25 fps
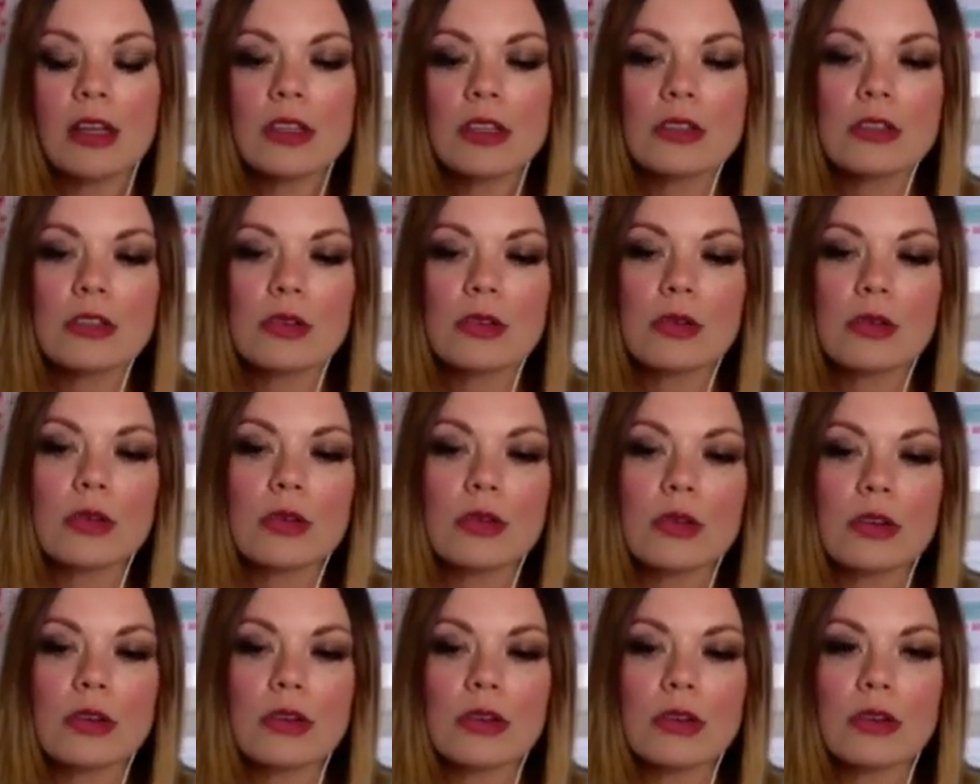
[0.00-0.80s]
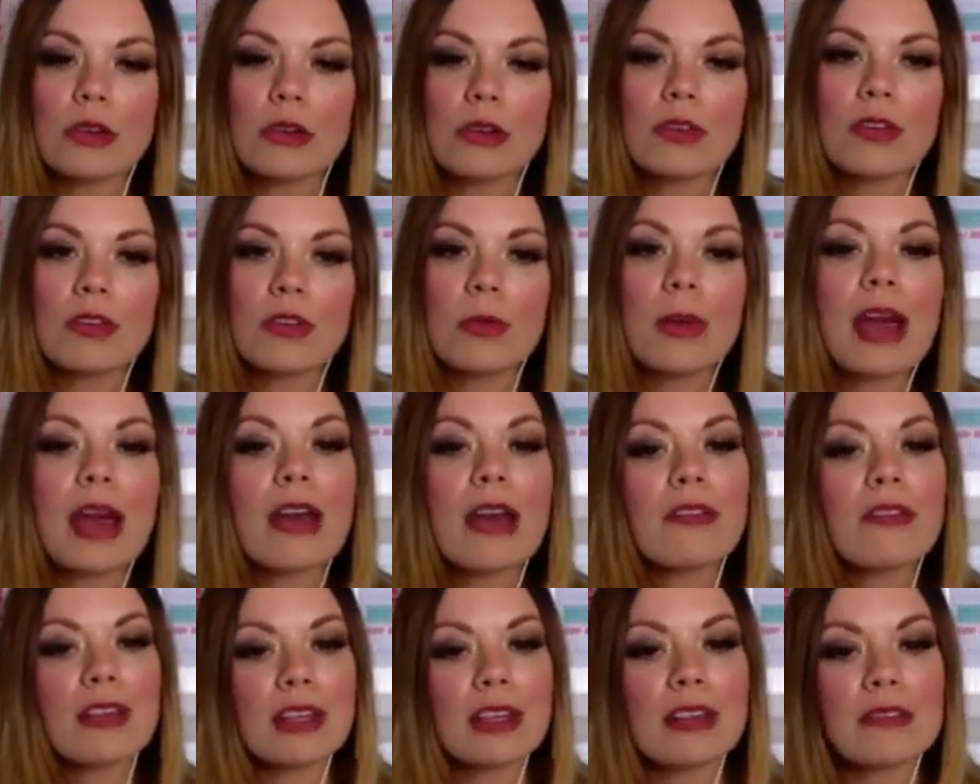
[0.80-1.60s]
Yeah. So from
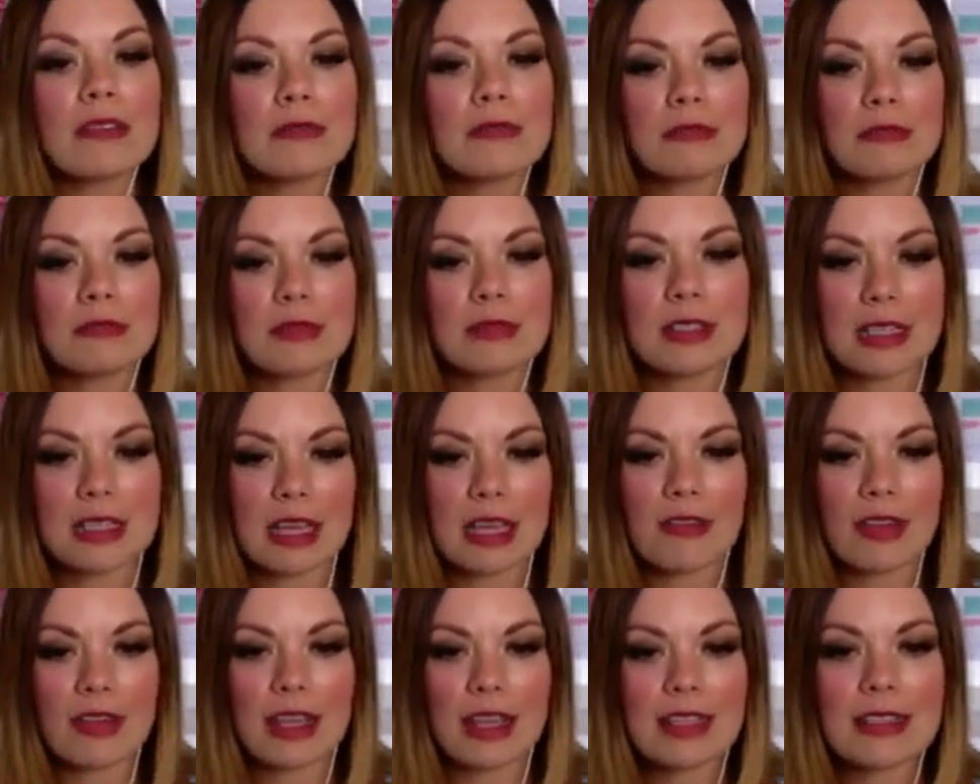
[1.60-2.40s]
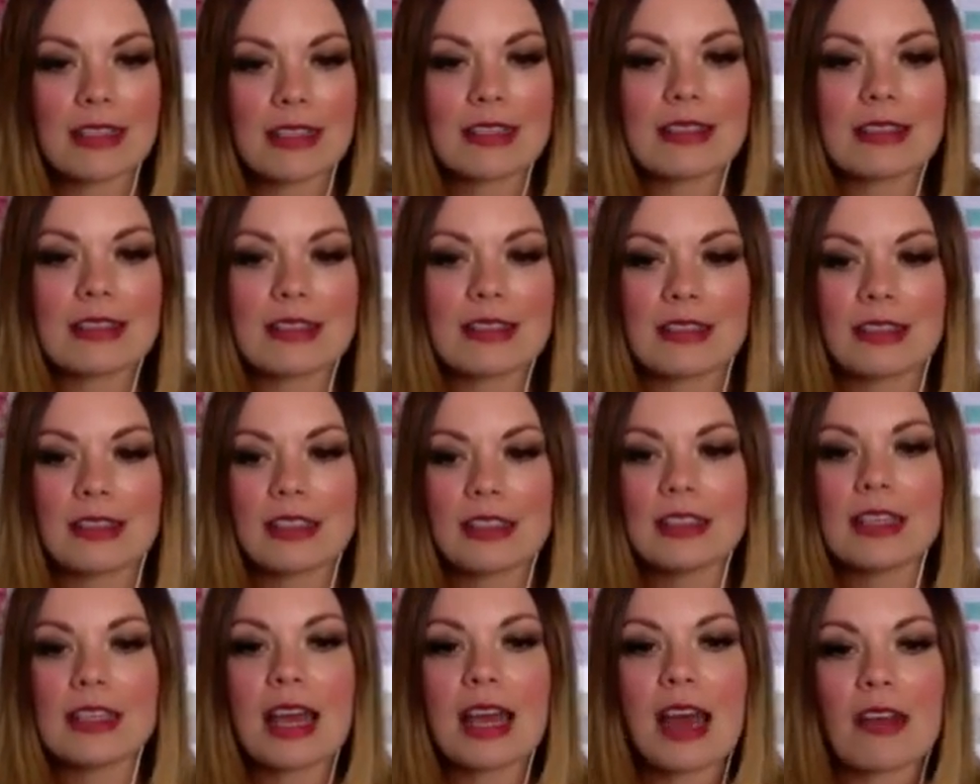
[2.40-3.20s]
having savings
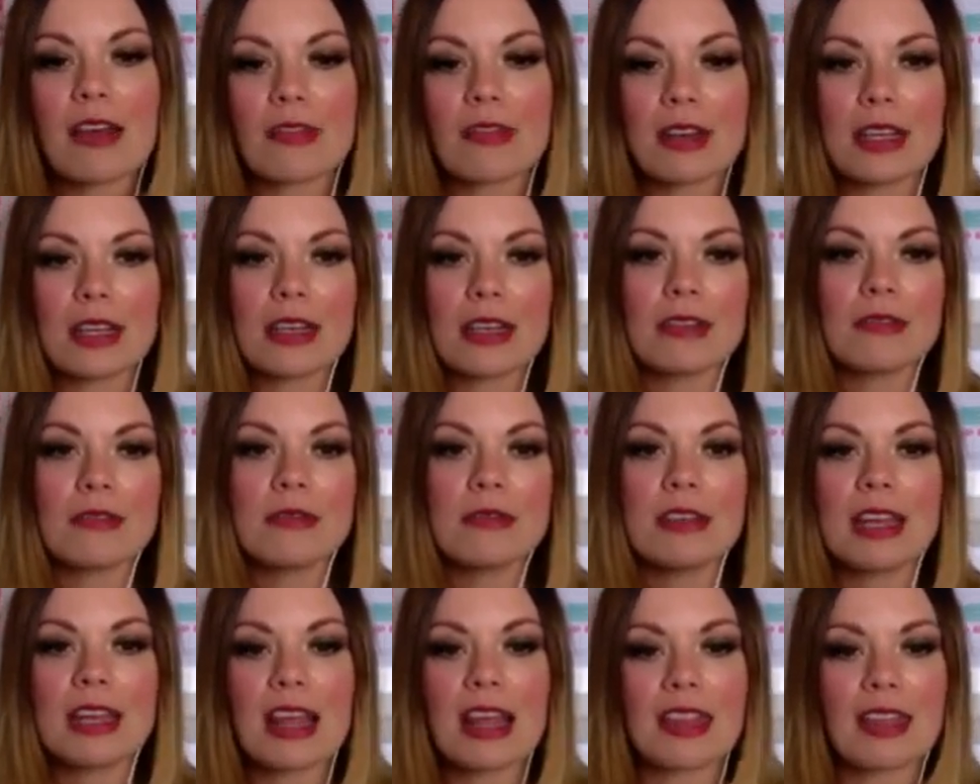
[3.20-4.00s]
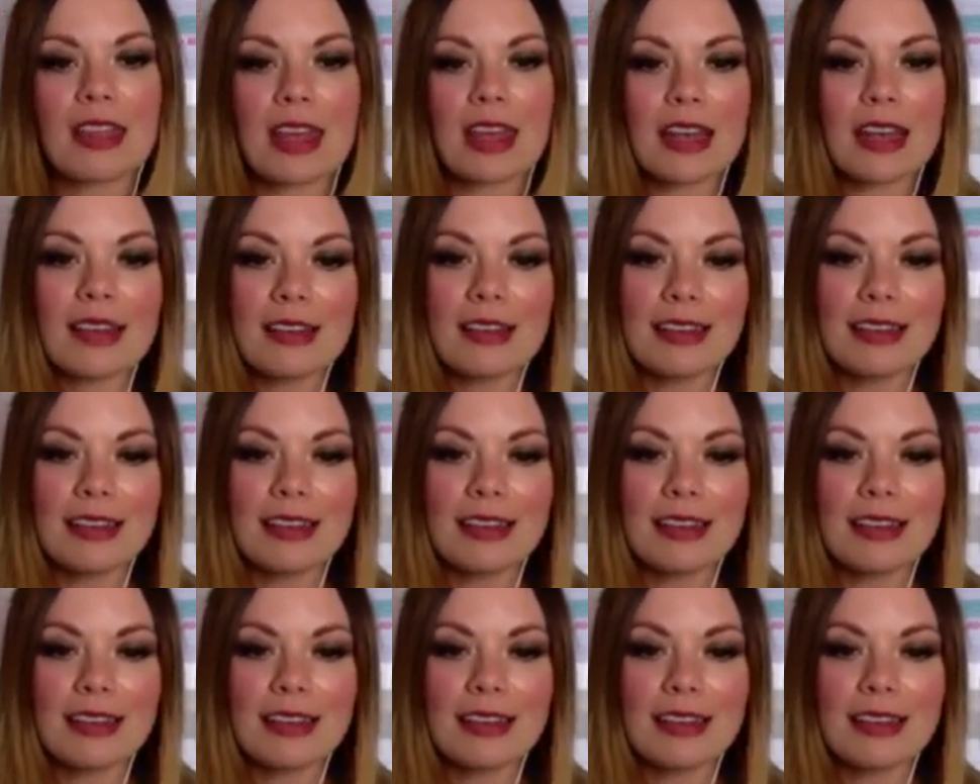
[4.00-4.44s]
to having nothing,